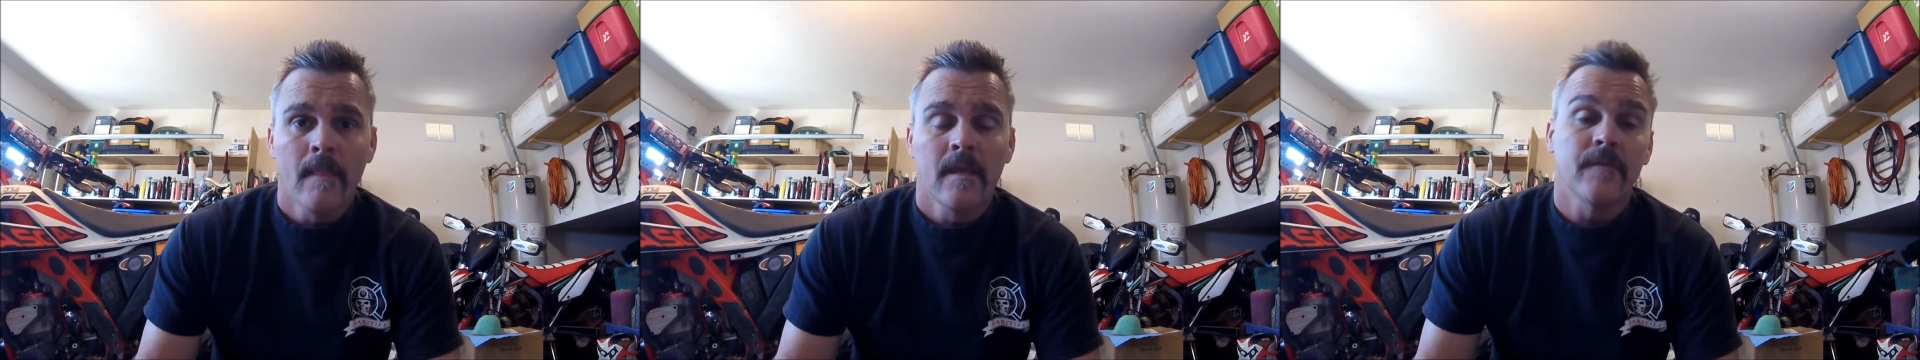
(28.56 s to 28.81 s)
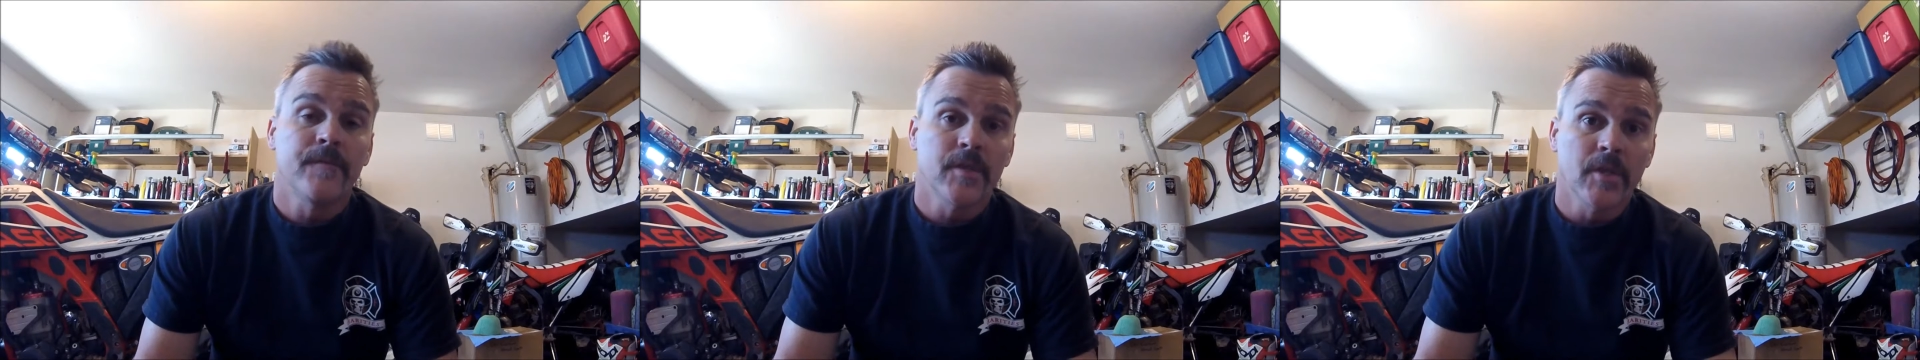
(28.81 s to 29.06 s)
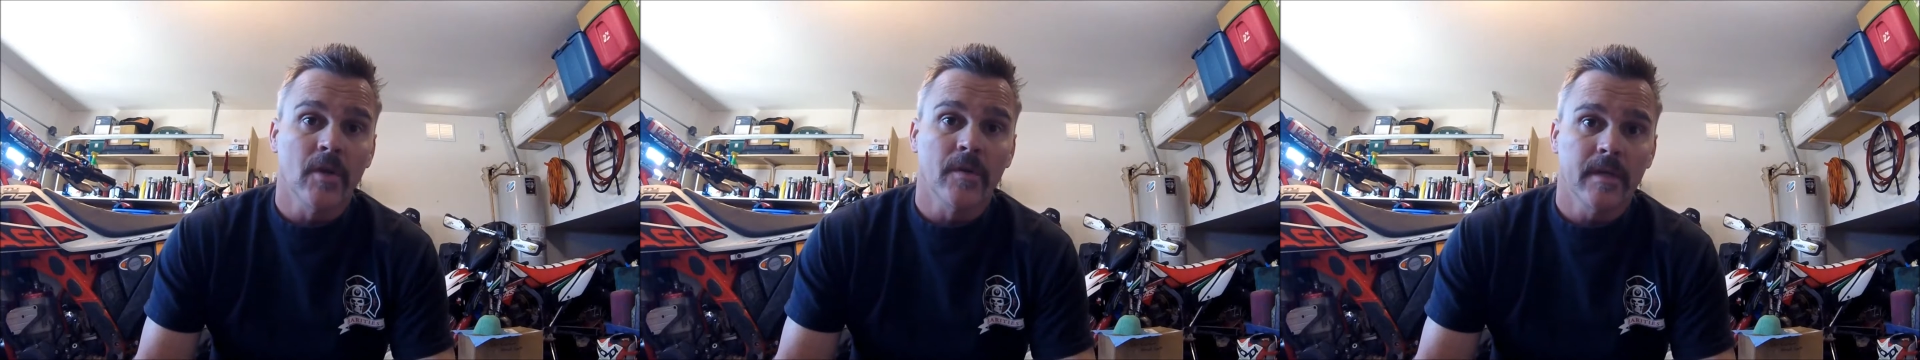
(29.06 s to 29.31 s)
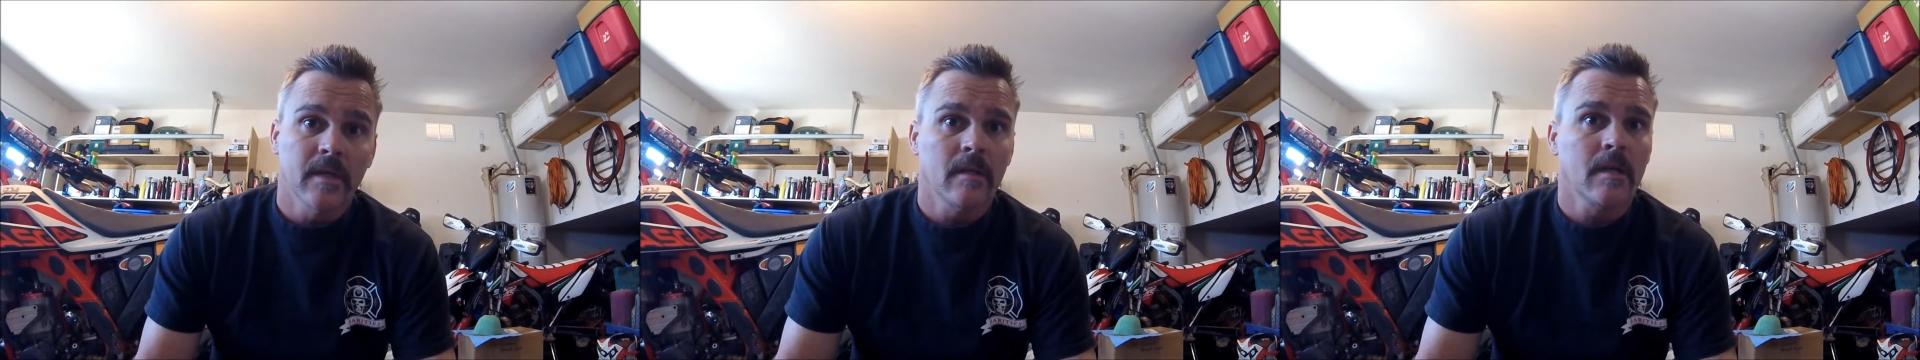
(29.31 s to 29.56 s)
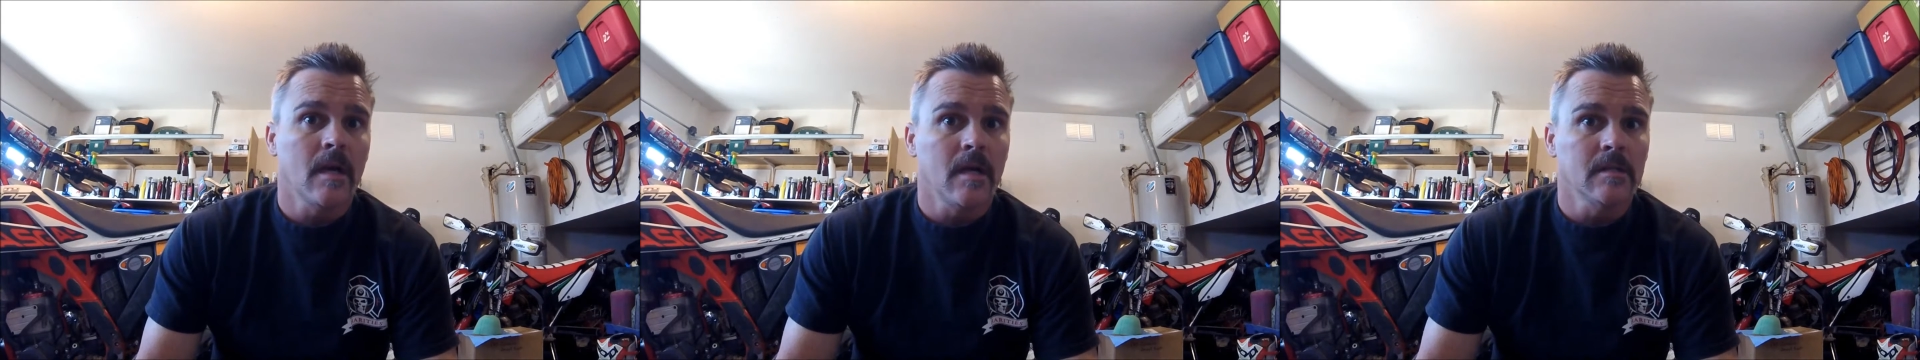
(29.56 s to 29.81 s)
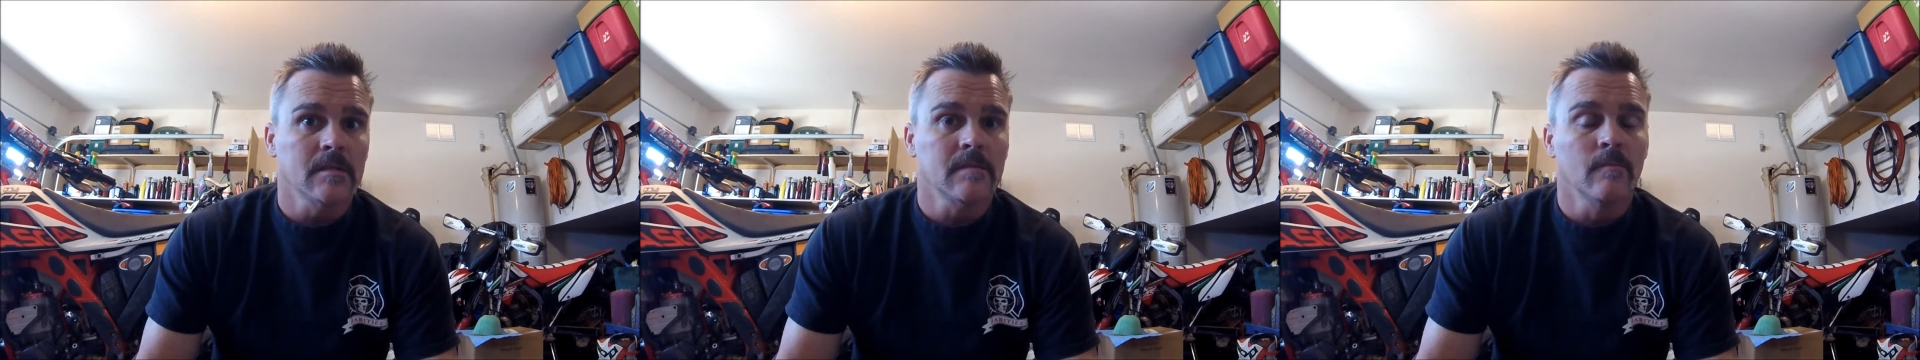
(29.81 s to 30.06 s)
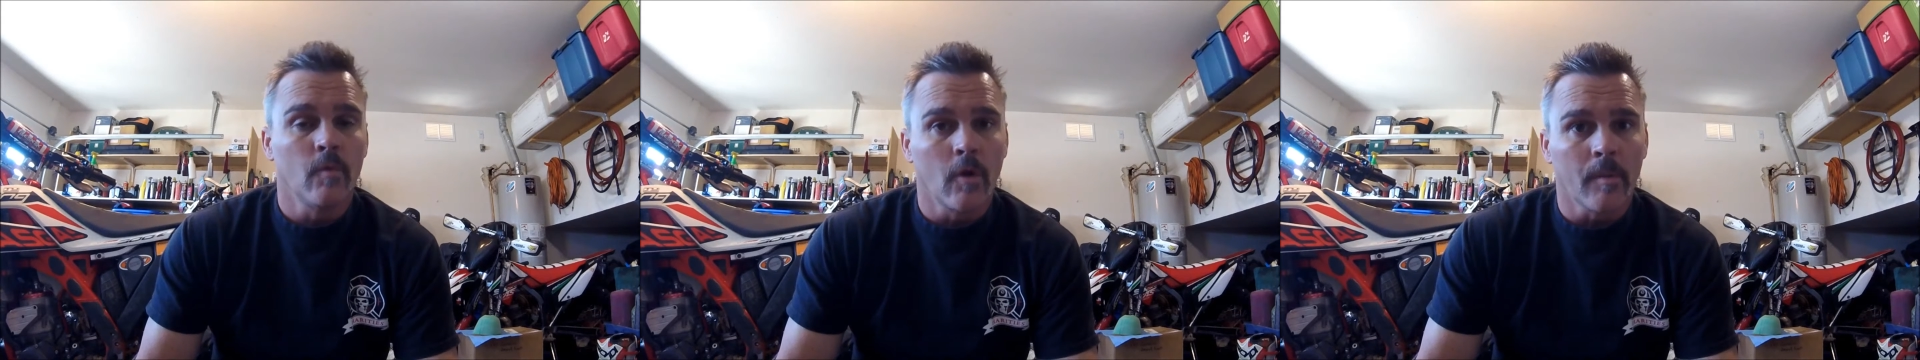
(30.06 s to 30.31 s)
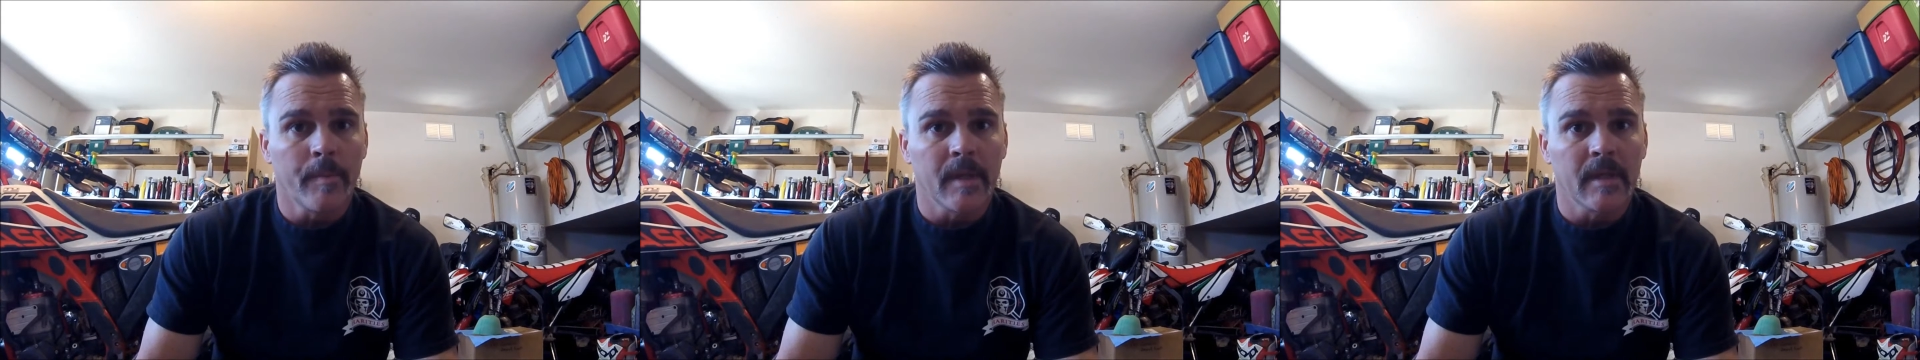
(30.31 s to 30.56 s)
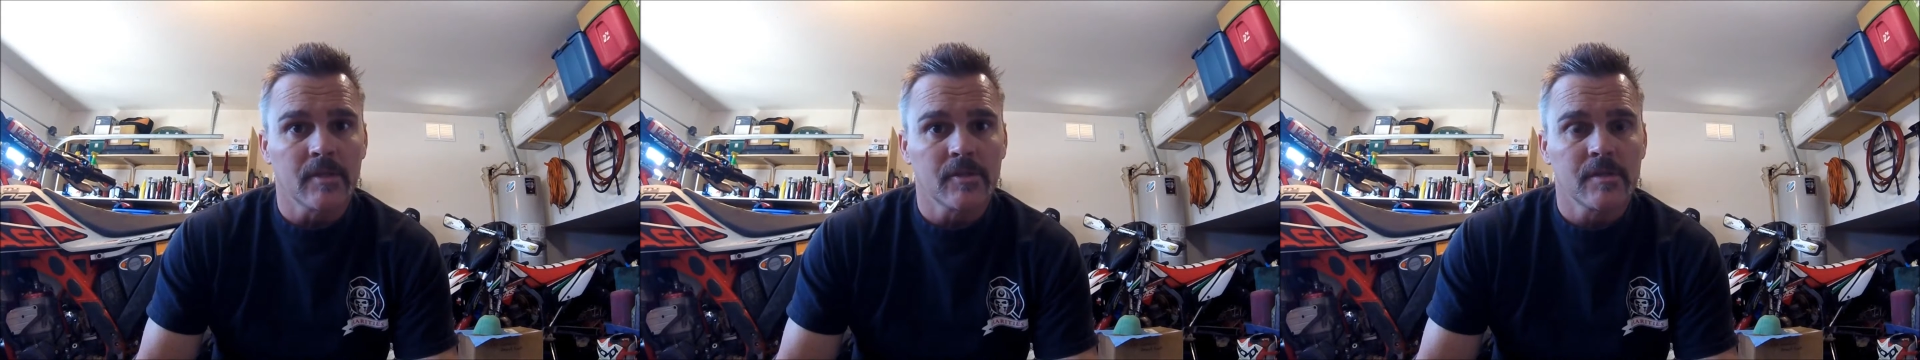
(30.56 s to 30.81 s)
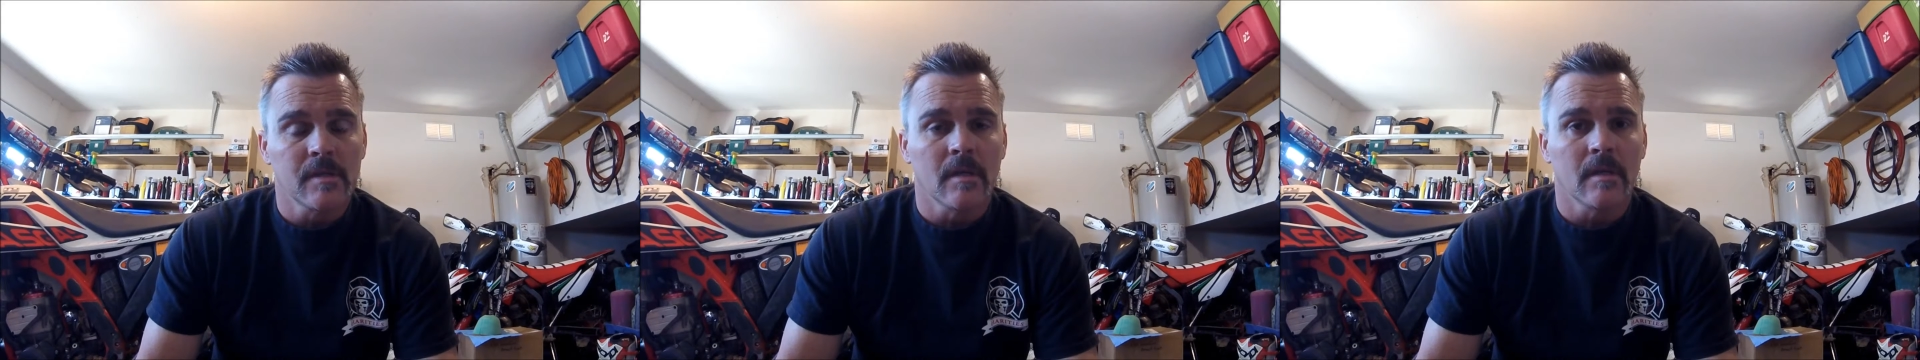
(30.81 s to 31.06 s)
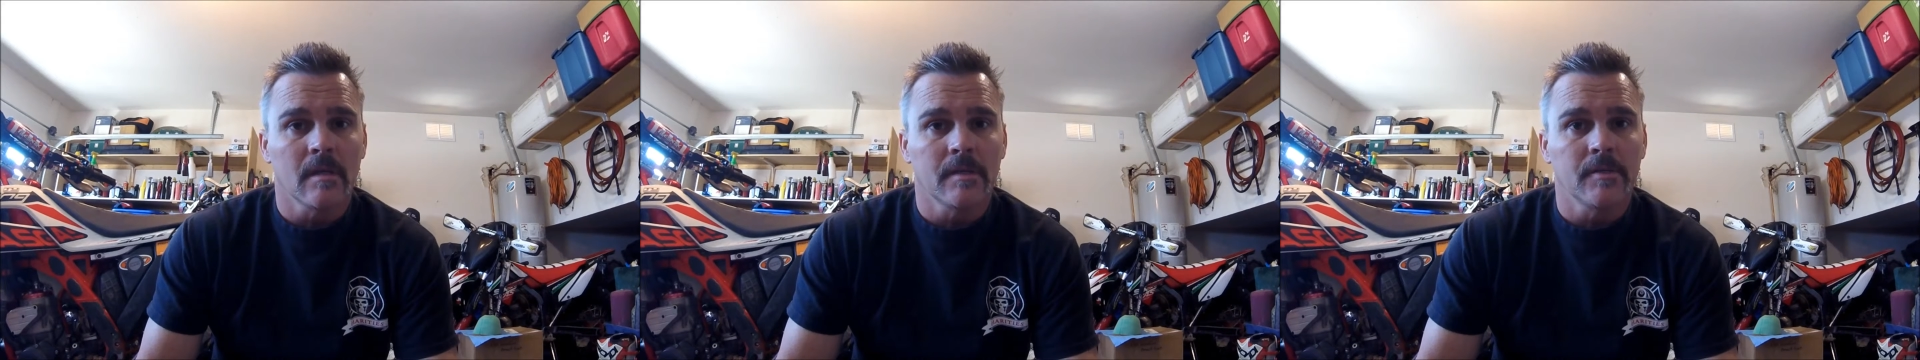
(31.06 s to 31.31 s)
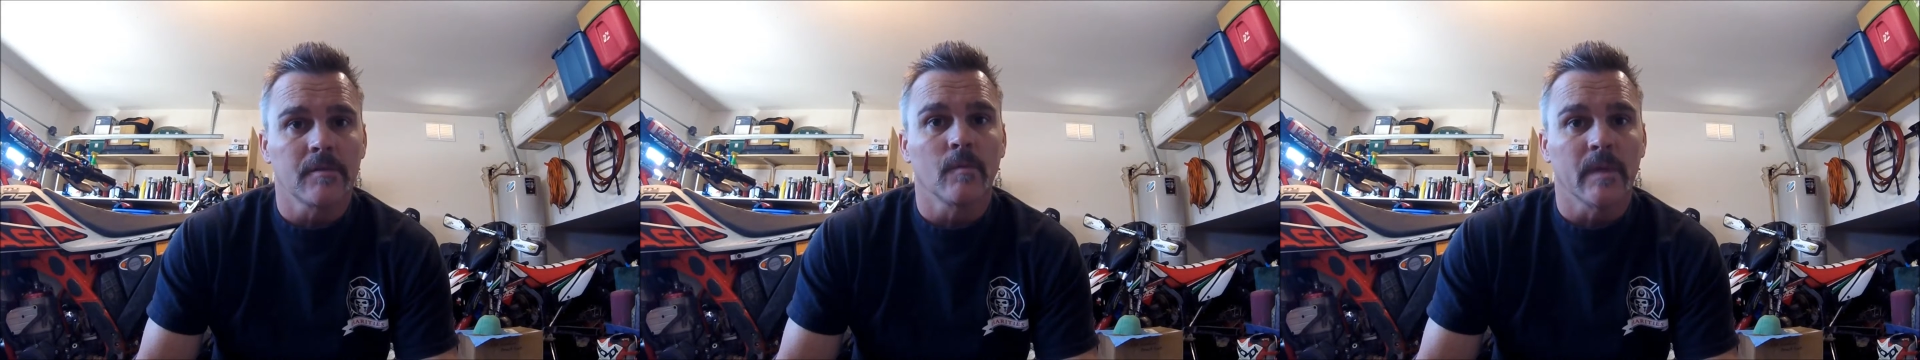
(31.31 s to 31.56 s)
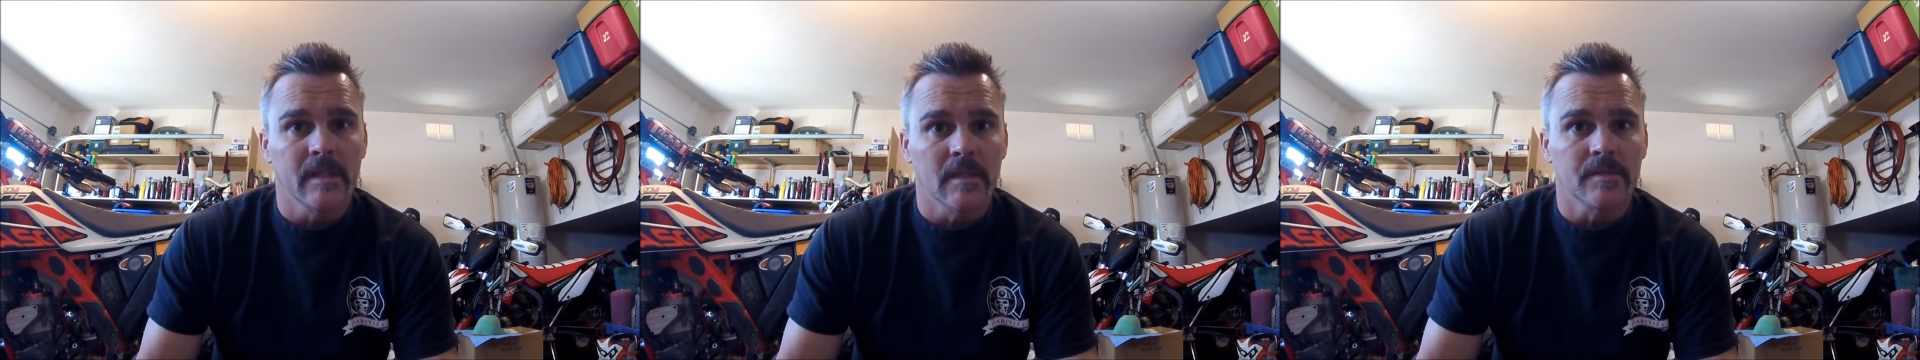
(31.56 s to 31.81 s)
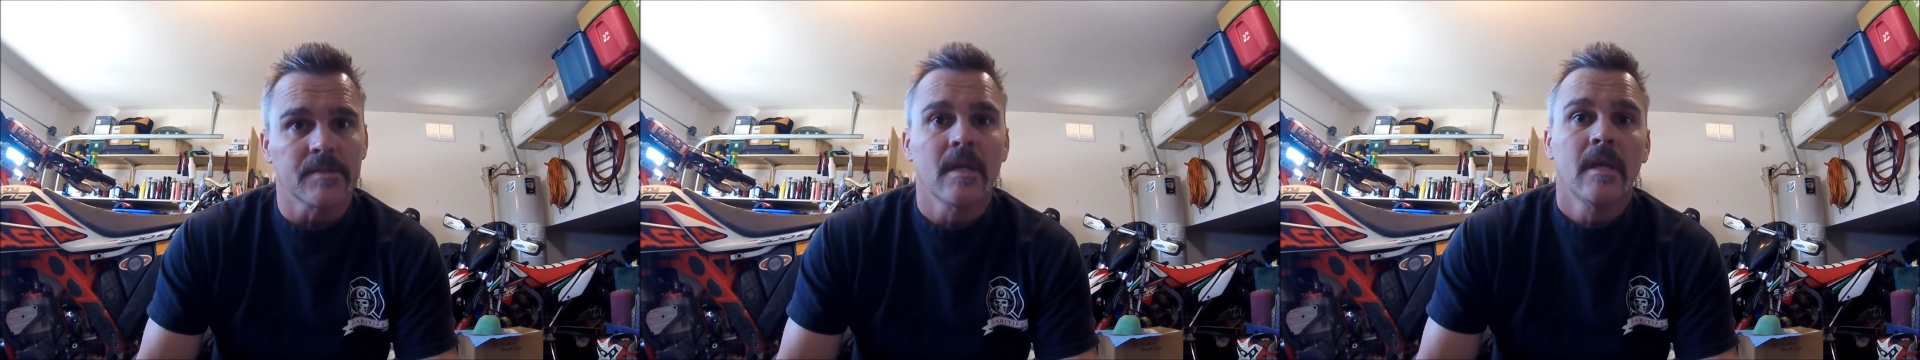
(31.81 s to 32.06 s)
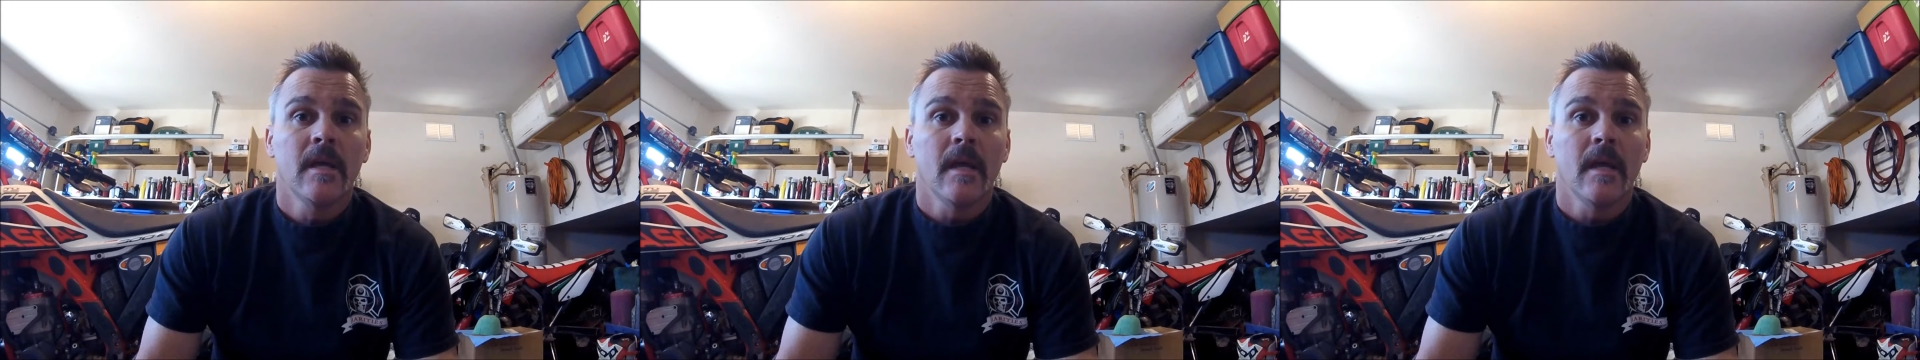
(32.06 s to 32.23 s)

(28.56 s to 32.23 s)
If you don't, it'll cause some warpage on your wheels